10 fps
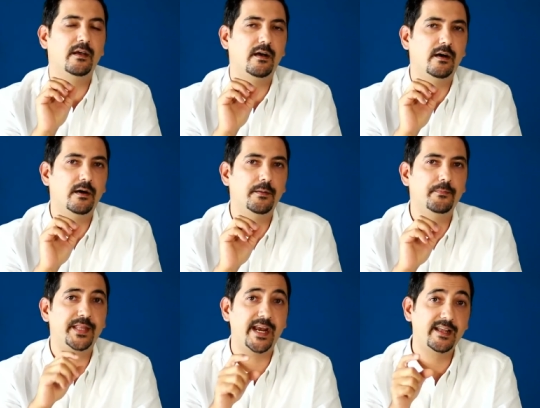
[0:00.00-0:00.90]

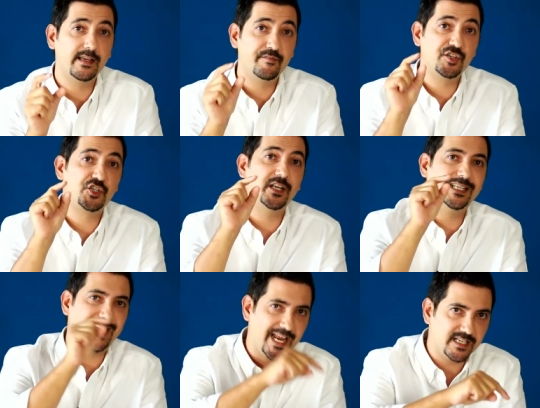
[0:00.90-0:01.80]
Um, then I
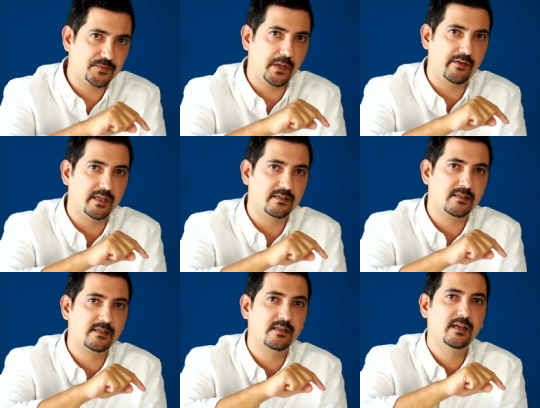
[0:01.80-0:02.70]
leveraged that
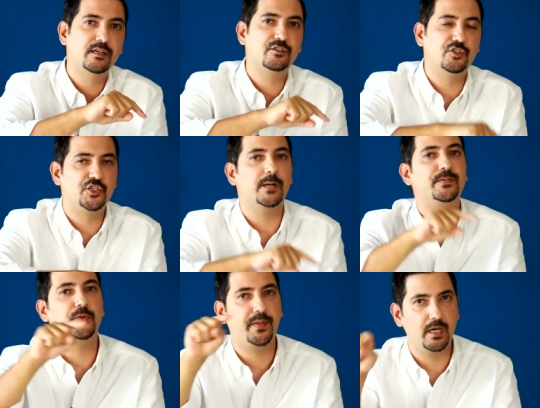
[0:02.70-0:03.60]
experience to
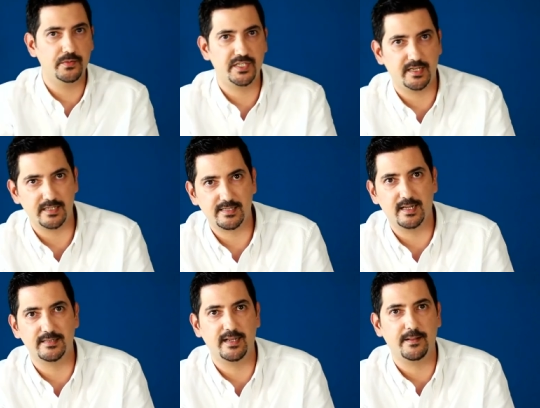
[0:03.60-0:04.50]
jump to PwC
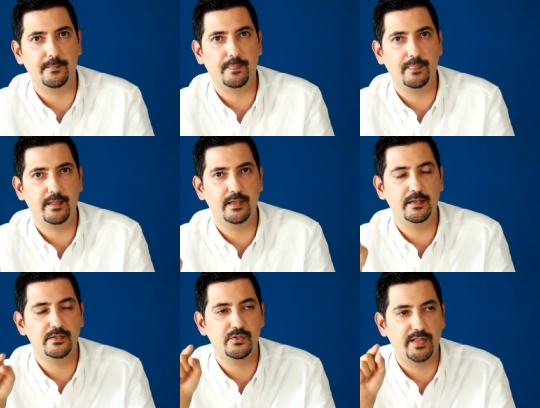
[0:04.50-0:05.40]
consulting.
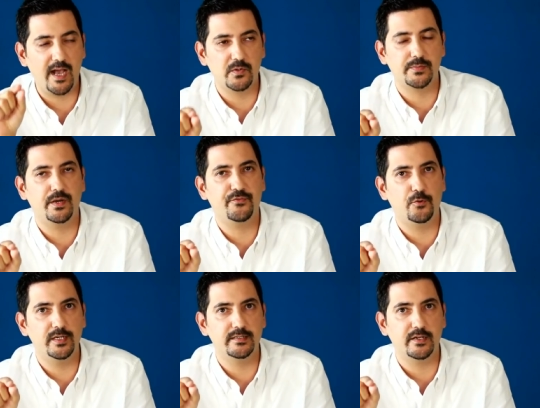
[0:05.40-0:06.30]
So that was about
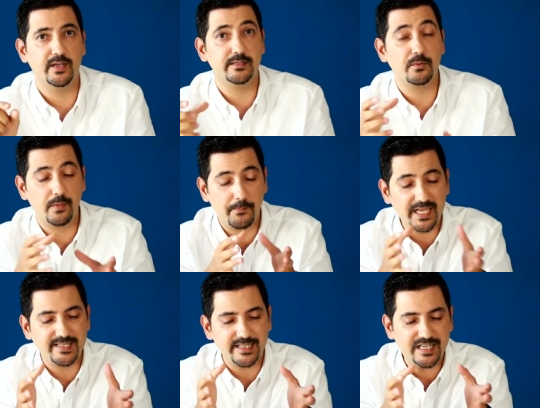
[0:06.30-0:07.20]
four years ago. So
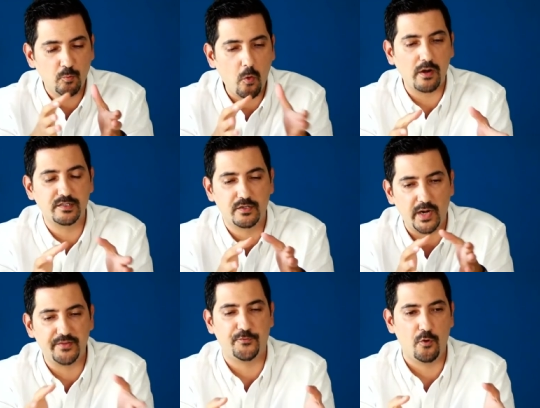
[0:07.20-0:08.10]
basically it worked
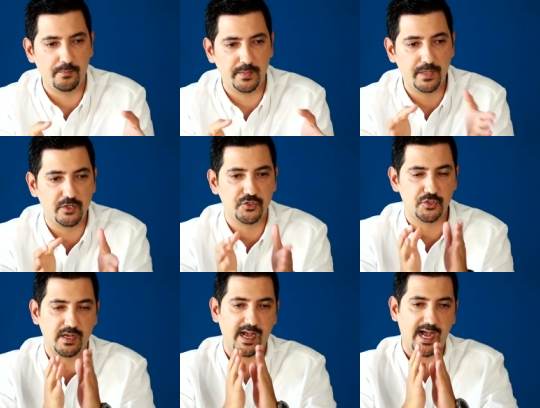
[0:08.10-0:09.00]
great for me
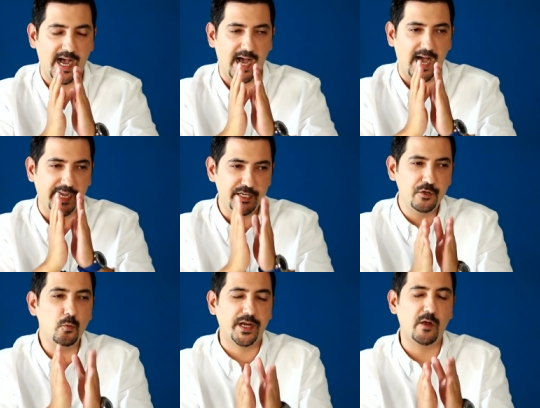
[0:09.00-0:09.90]
because I
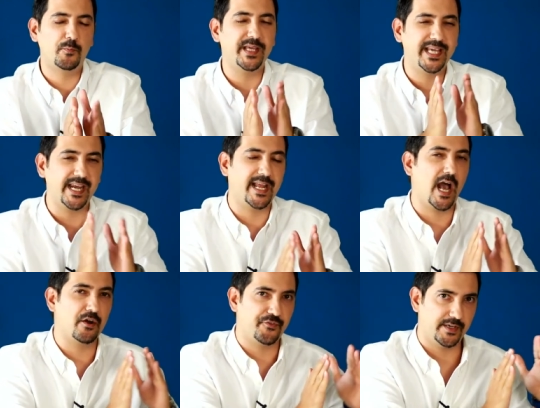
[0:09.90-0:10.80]
knew what I would be getting
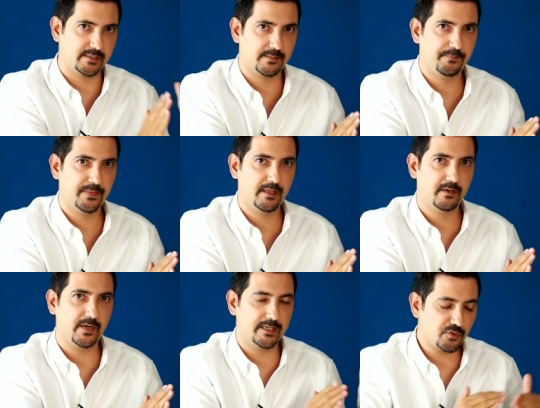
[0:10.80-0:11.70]
out of it. Right?